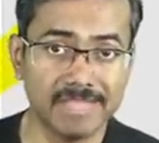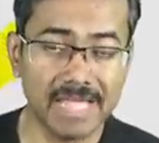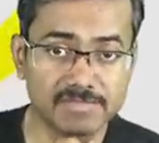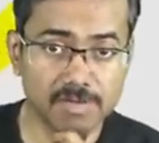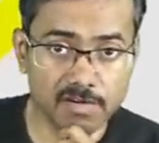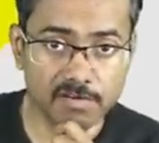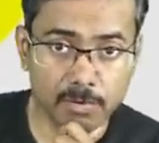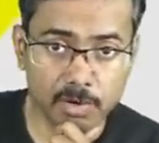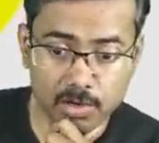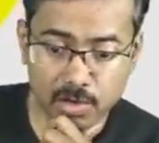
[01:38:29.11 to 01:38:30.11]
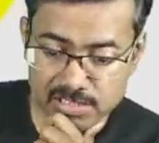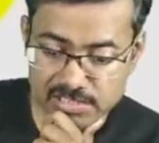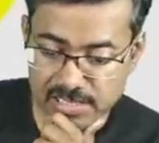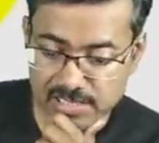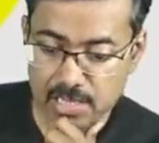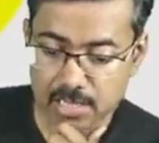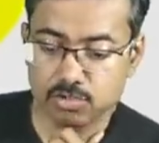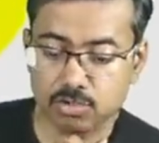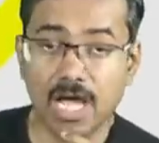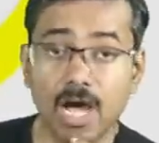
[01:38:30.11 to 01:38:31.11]
That's why we have a polygonal cell.
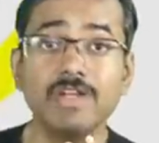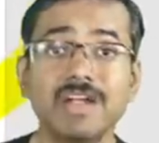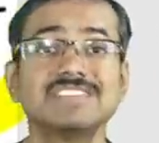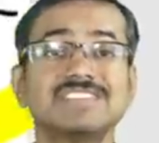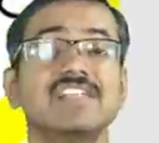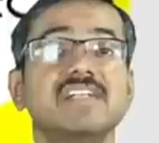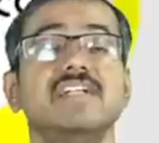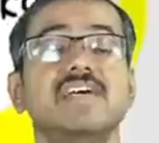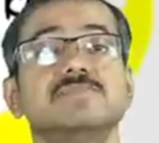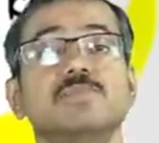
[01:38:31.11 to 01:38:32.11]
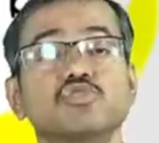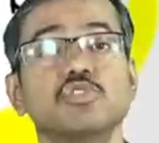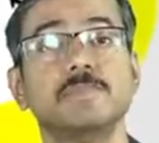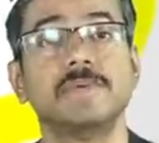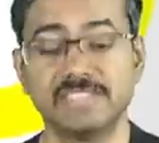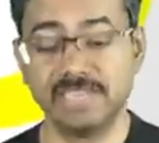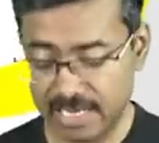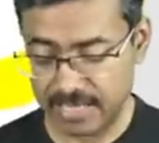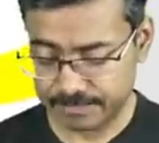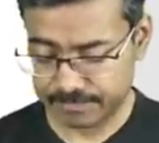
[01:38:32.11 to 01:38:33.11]
So now we understand that desmosomes
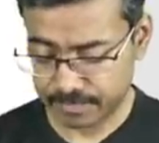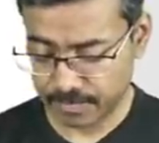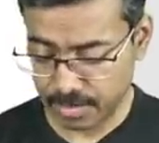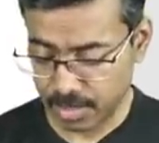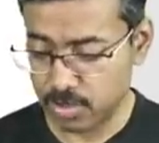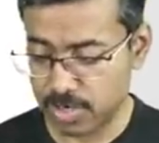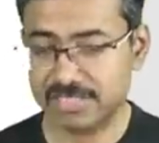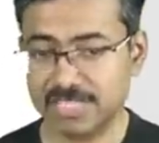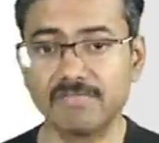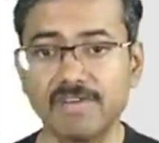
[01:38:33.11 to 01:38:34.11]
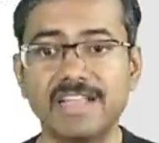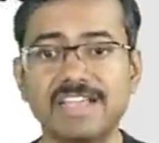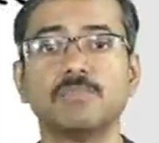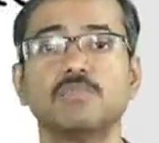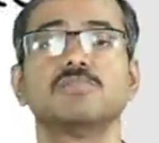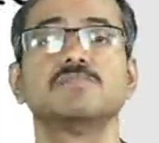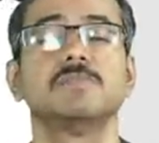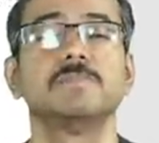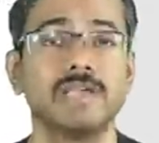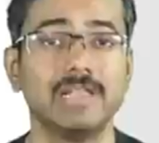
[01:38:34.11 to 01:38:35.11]
basically, now you understand why desmosomes
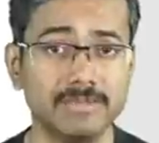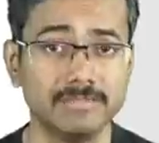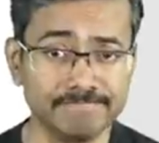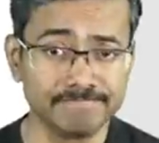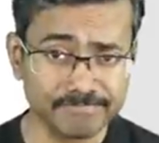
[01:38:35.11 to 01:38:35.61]
typically